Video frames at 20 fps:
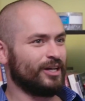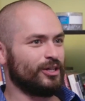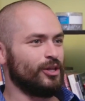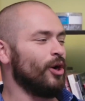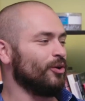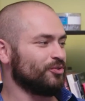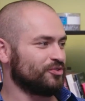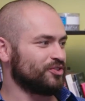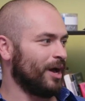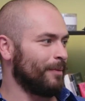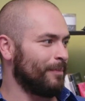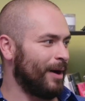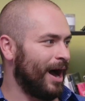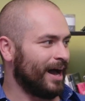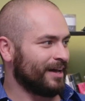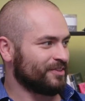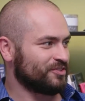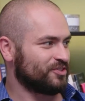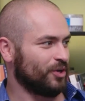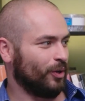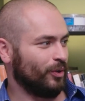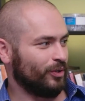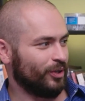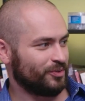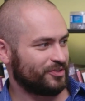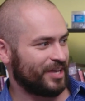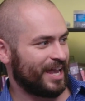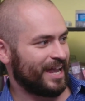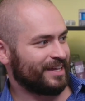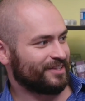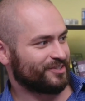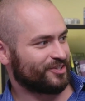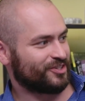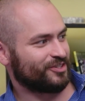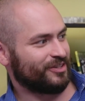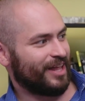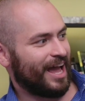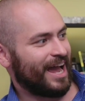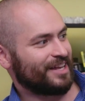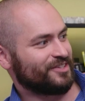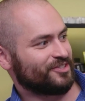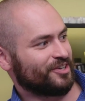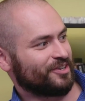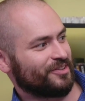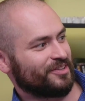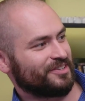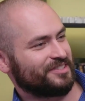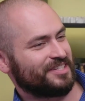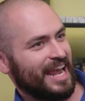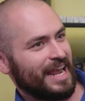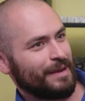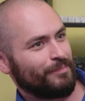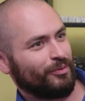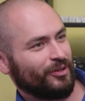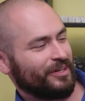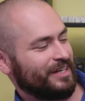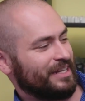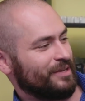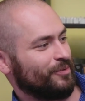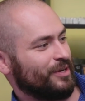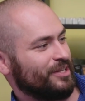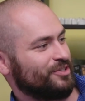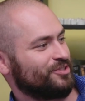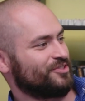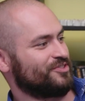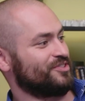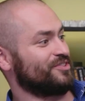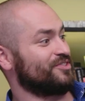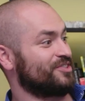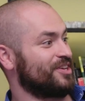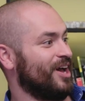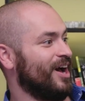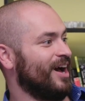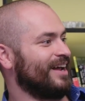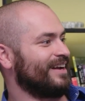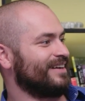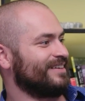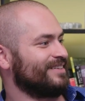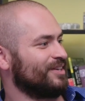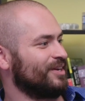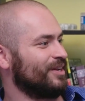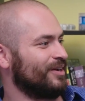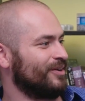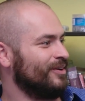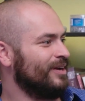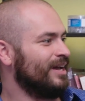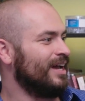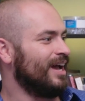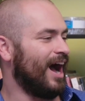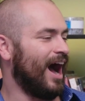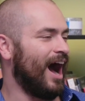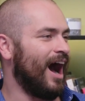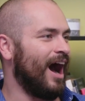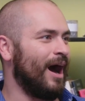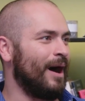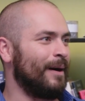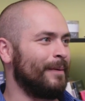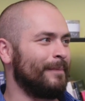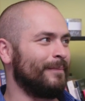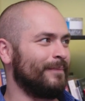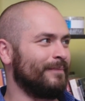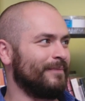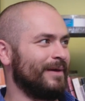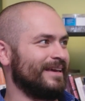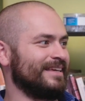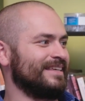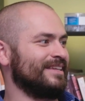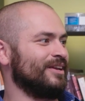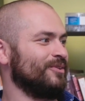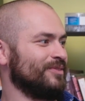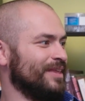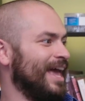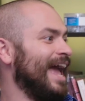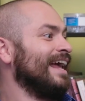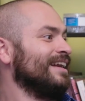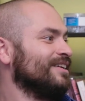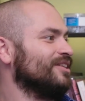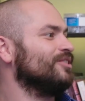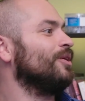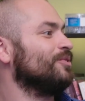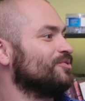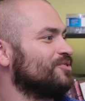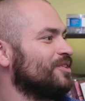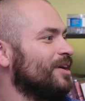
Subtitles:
close up, Han Solo's hand slides under the table and he reaches his gun, the end close